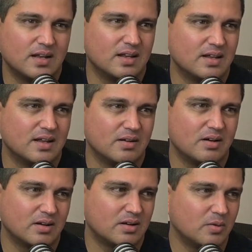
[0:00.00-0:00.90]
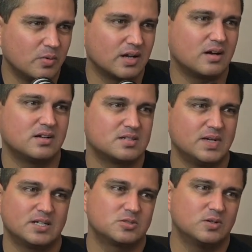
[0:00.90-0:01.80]
and then I work hard to
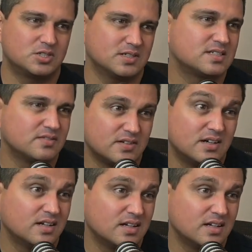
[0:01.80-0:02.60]
make sure I justify